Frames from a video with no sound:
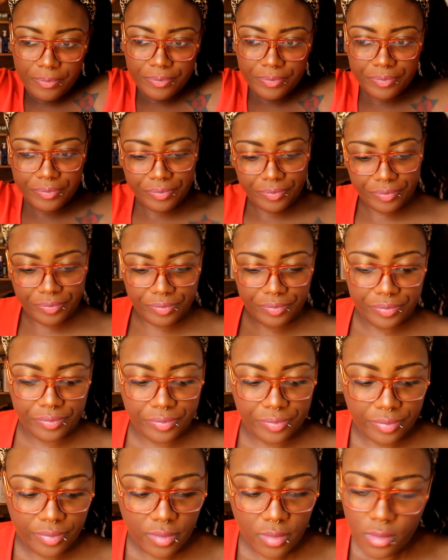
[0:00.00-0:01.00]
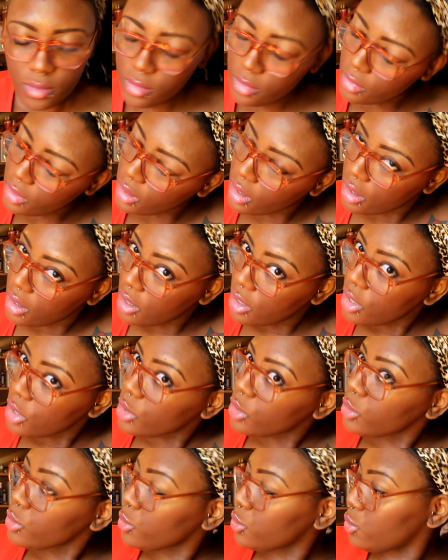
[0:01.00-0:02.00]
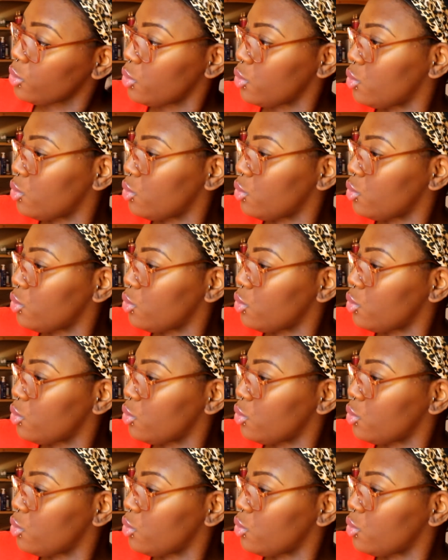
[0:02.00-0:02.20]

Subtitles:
(silence)